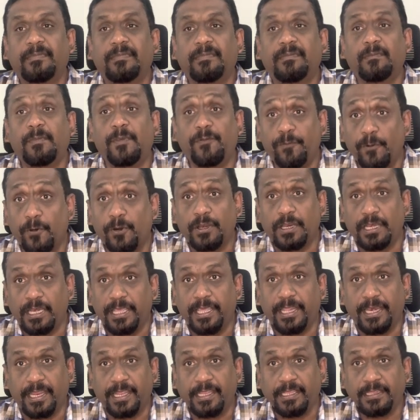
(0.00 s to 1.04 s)
Before
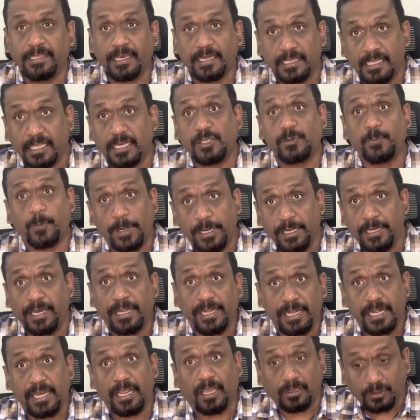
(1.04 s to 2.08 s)
clearing, that corresponding
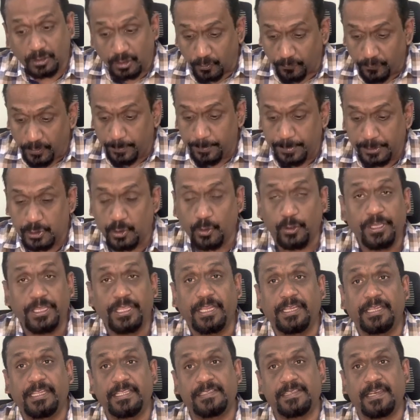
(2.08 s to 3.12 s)
entry also will be showing
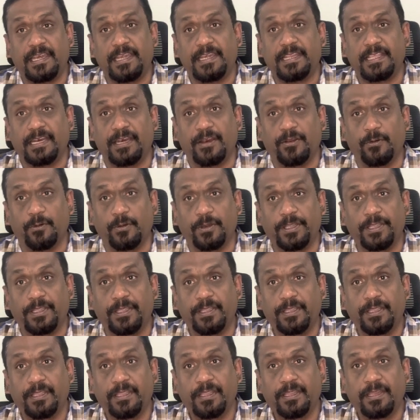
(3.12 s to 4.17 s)
in this red color only.
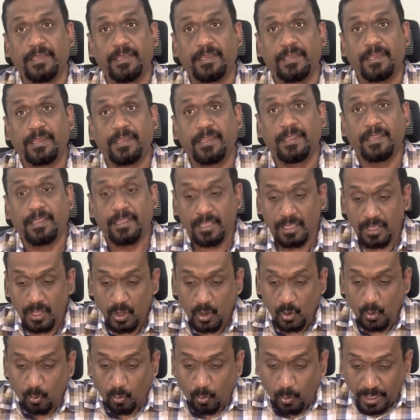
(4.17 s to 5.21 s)

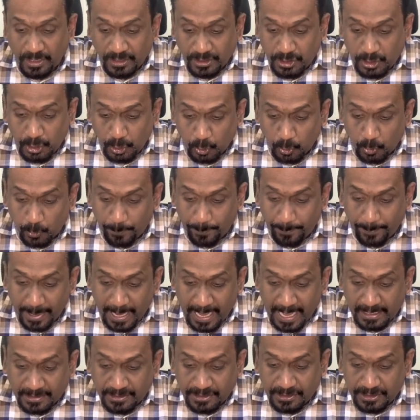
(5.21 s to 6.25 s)
Once you
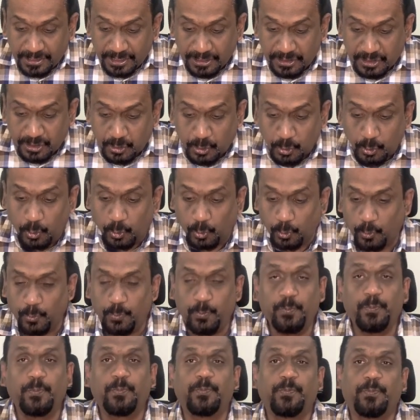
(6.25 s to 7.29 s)
match these
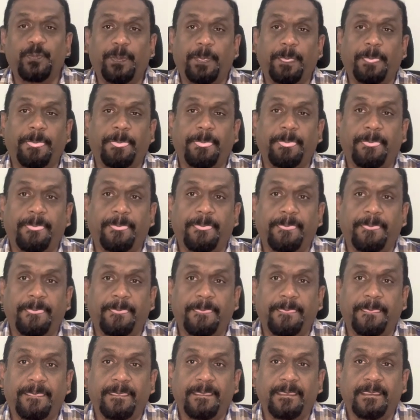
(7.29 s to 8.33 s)
two
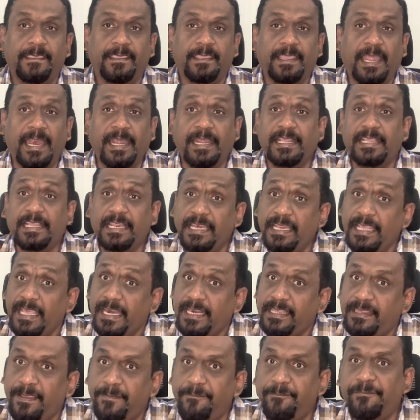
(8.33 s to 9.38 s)
and clear
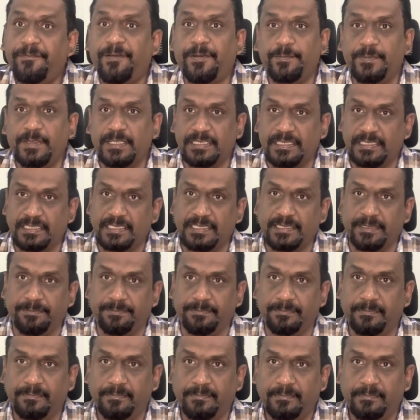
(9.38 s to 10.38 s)
them from the system